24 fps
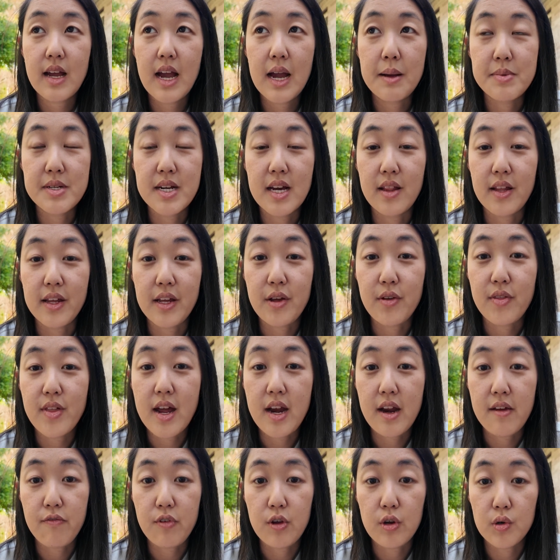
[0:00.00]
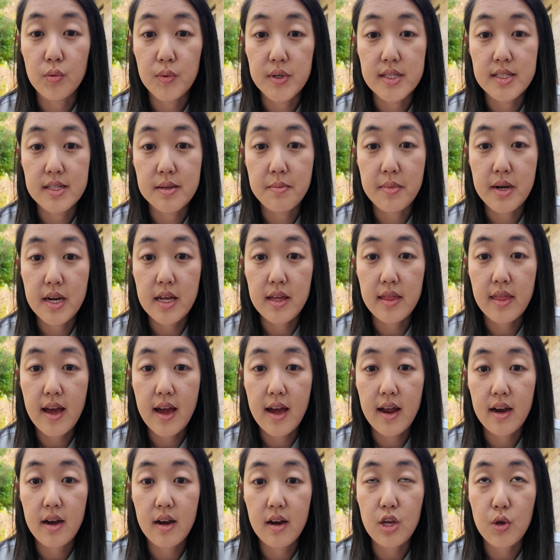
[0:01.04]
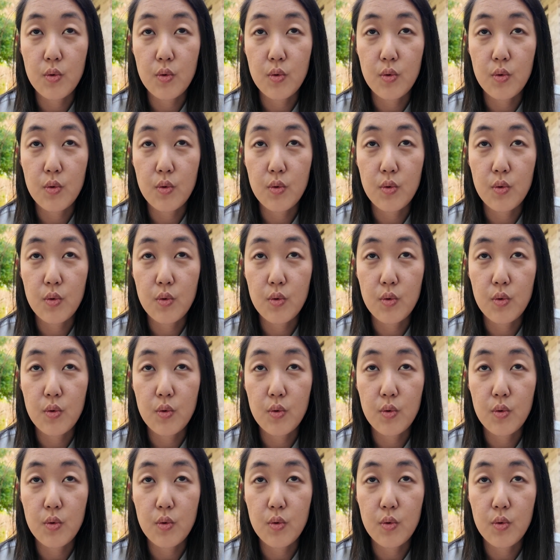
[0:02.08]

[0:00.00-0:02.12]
I'm telling you that if you're with somebody that